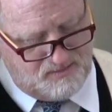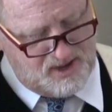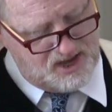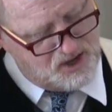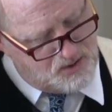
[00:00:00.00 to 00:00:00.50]

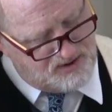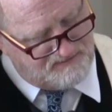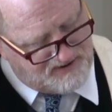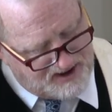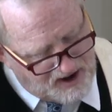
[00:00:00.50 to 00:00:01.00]
may you
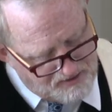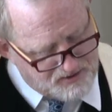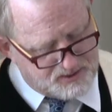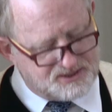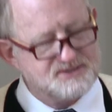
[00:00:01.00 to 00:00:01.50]
invite
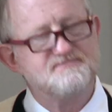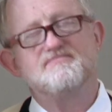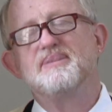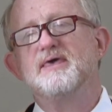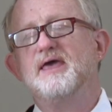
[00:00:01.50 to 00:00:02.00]
others,
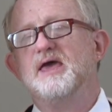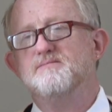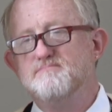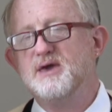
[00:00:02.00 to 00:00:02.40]
and